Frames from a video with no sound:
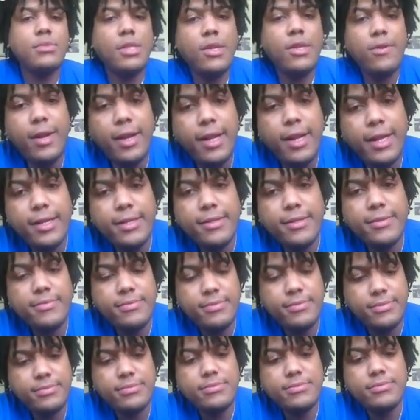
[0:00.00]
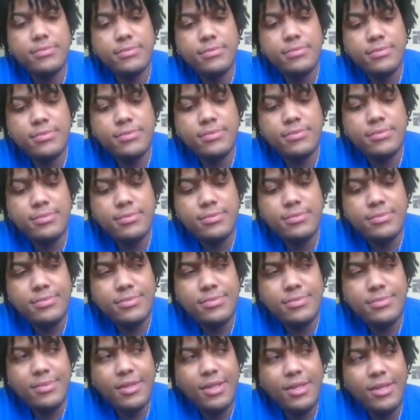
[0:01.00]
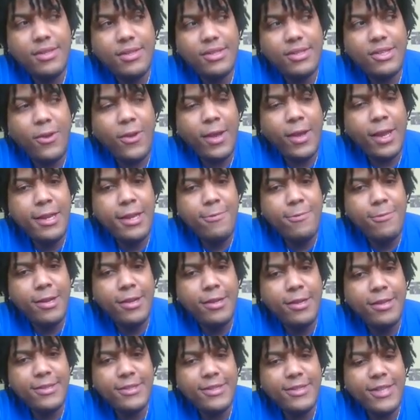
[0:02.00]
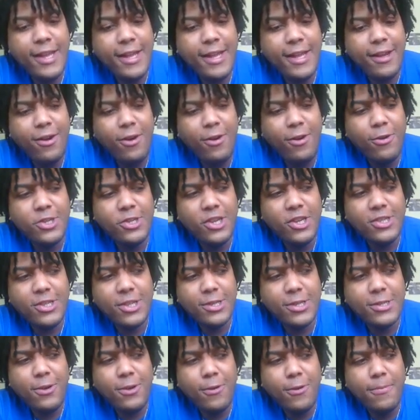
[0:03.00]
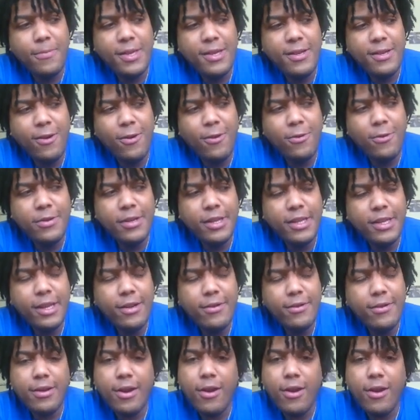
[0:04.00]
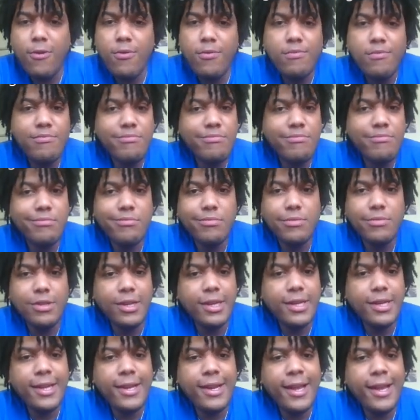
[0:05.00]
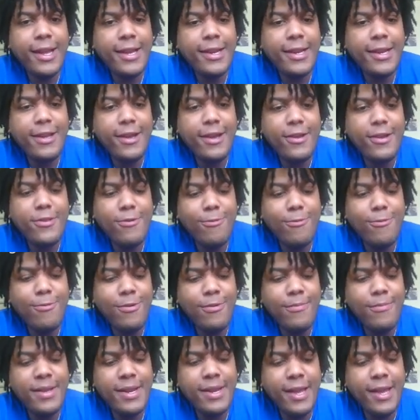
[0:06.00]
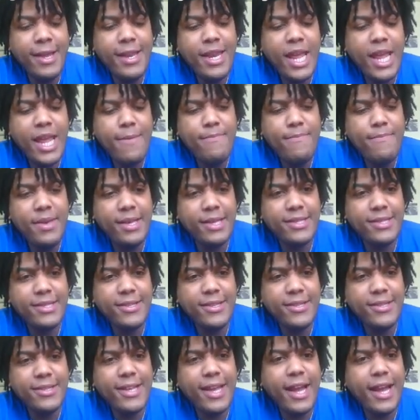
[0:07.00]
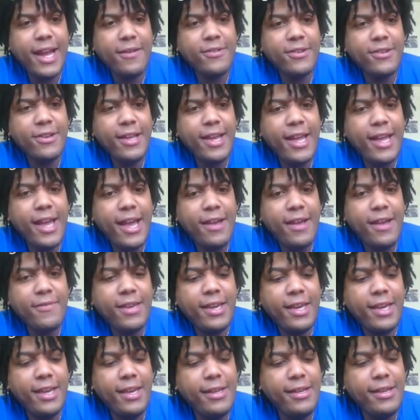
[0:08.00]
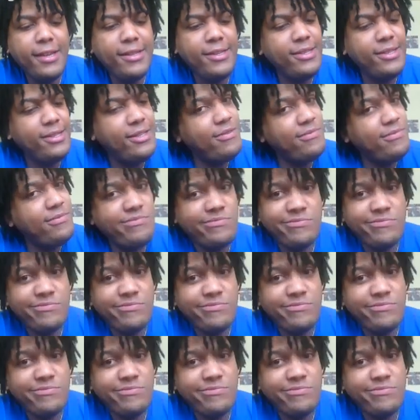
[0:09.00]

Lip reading: Right. So anyone thinking, oh, she's just going to be gone a year? Nope. Look at any other woman in that business after they have kids.